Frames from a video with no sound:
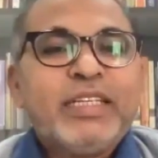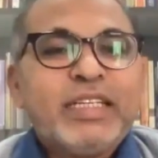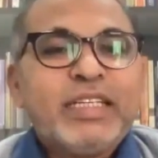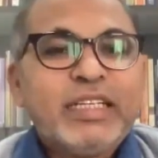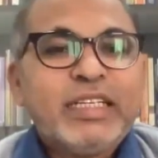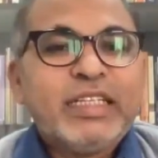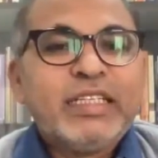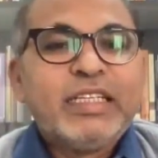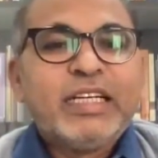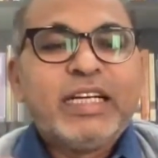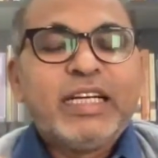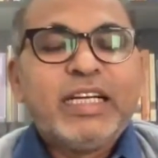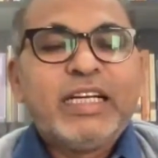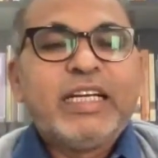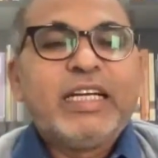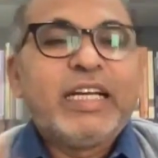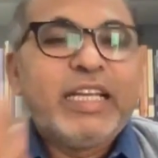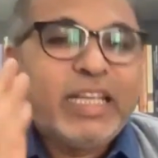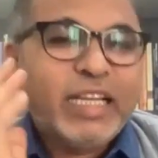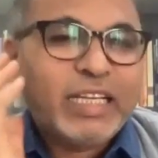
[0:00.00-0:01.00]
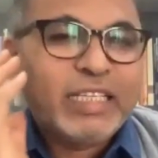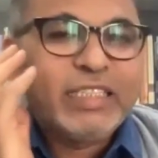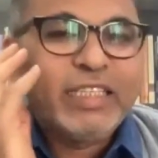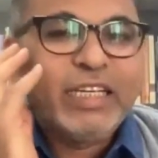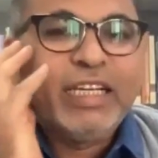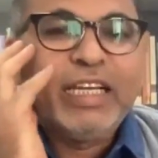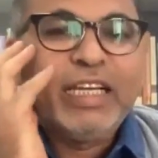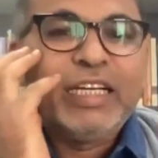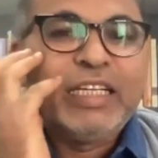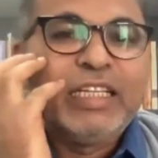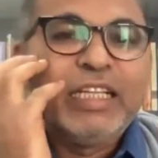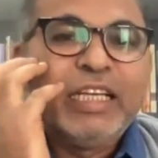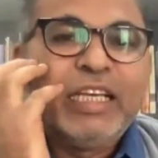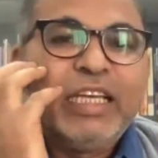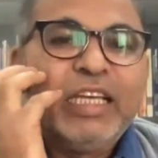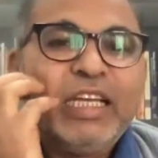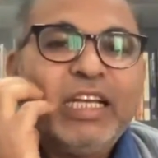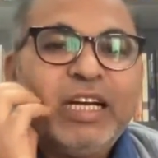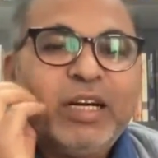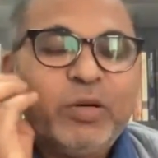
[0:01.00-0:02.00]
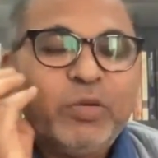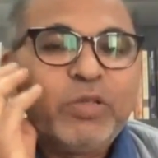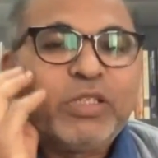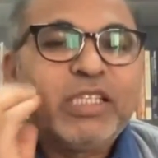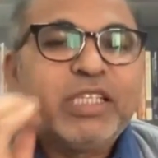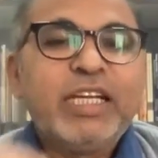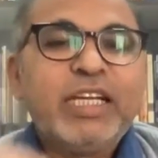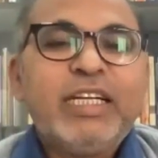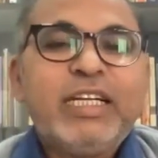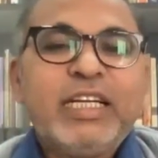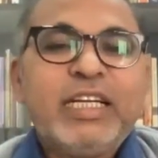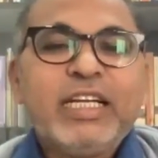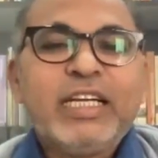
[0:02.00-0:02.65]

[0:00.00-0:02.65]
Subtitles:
I actually, at the outset,